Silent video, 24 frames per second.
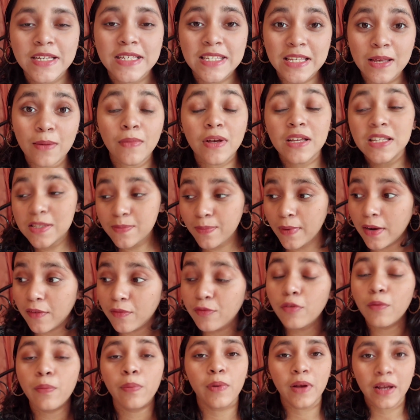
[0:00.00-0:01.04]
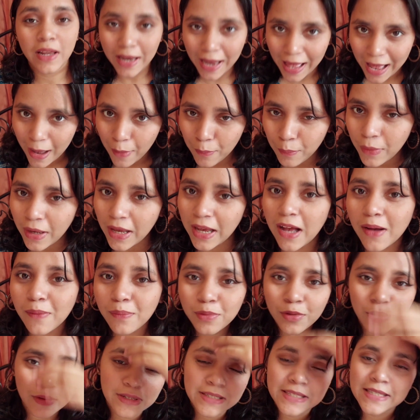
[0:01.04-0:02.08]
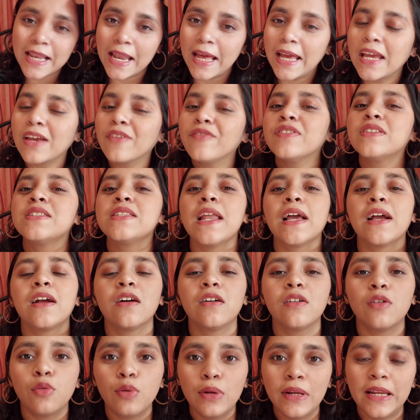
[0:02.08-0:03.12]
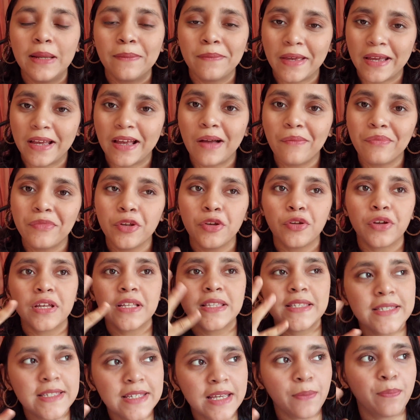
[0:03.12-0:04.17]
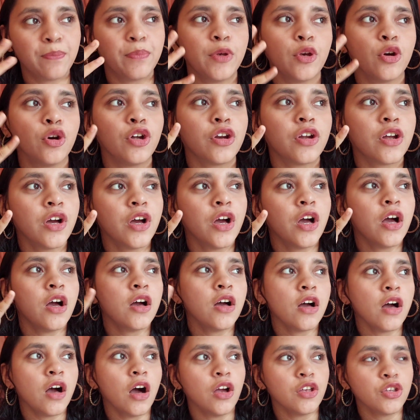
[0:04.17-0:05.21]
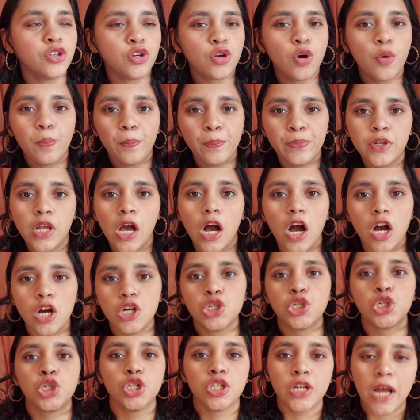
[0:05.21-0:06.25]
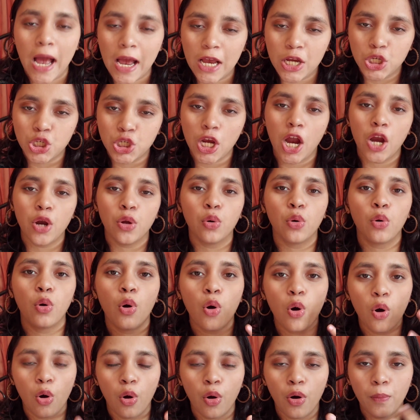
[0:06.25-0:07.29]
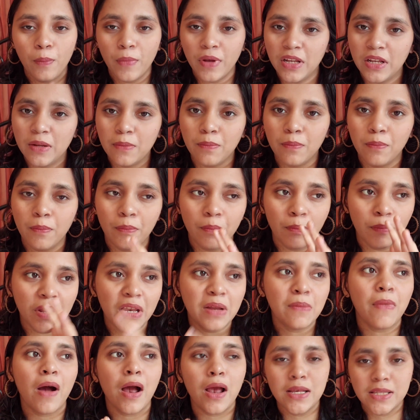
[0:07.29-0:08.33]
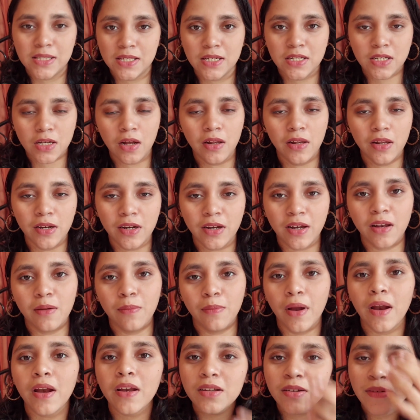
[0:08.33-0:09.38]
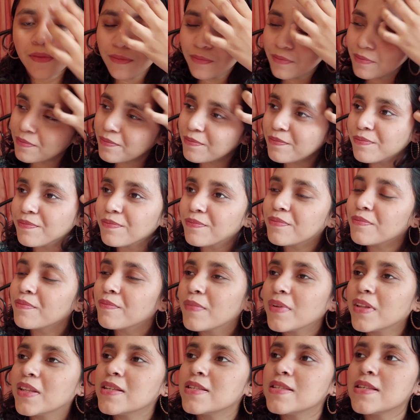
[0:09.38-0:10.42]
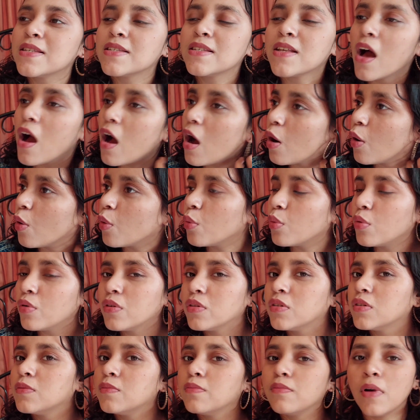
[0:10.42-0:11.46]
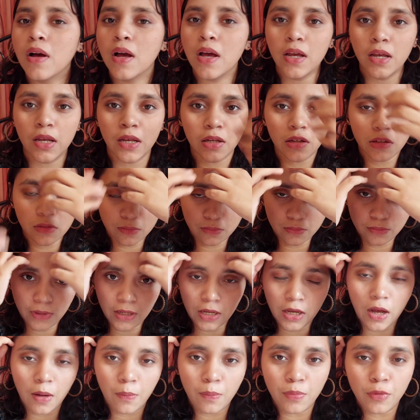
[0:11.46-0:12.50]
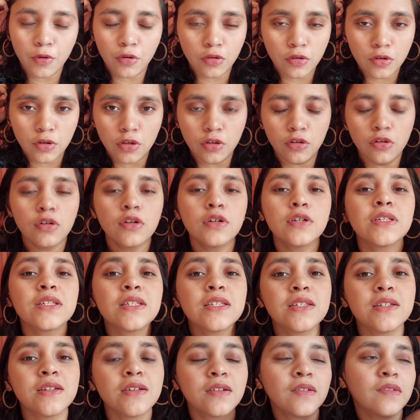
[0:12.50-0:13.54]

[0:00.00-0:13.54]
Summer sweatproof glam makeup looks like. If it's like a only makeup, then you can skip your blush or eyeshadow or minimize it a little bit. This is how my makeup look looks.